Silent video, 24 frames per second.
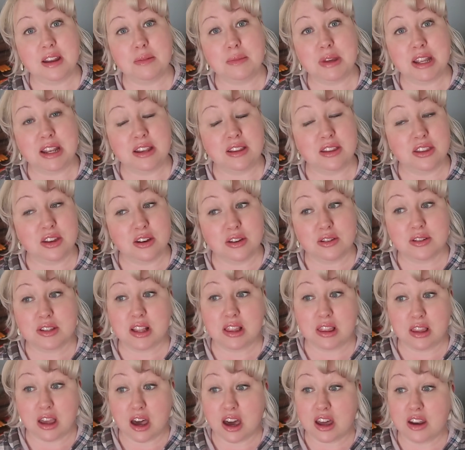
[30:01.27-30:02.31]
I mean, there's a
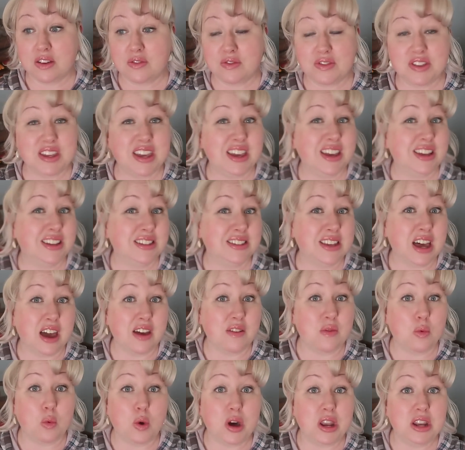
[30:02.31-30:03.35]
lot of things
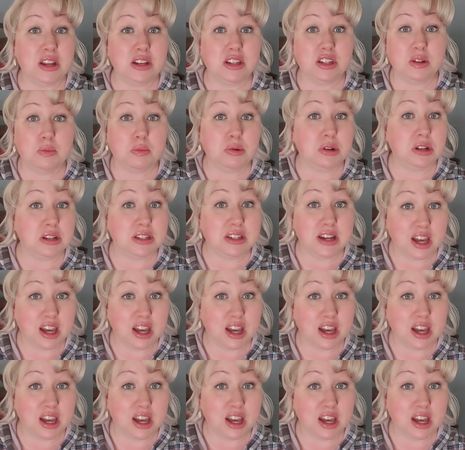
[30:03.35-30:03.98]
I've wanted to put